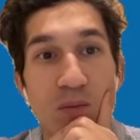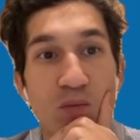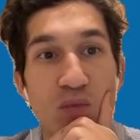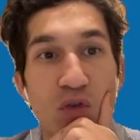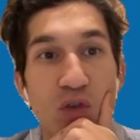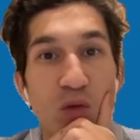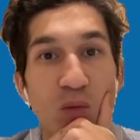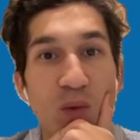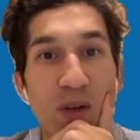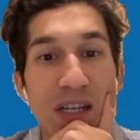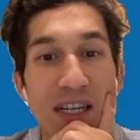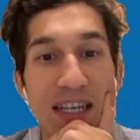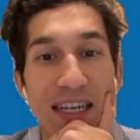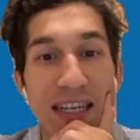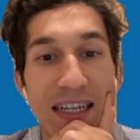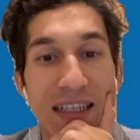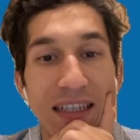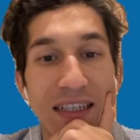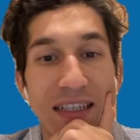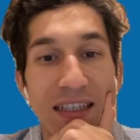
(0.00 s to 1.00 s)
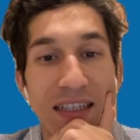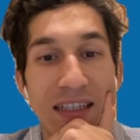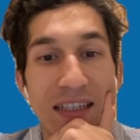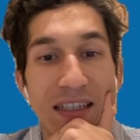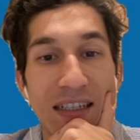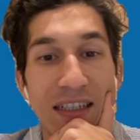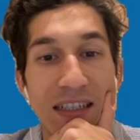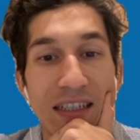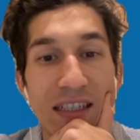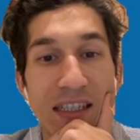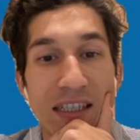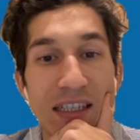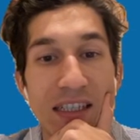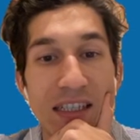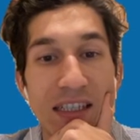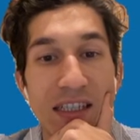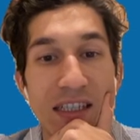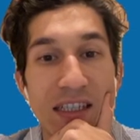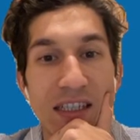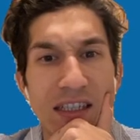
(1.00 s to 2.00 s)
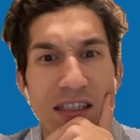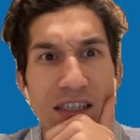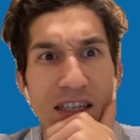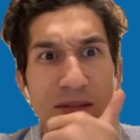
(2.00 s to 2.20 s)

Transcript: probably get, uh,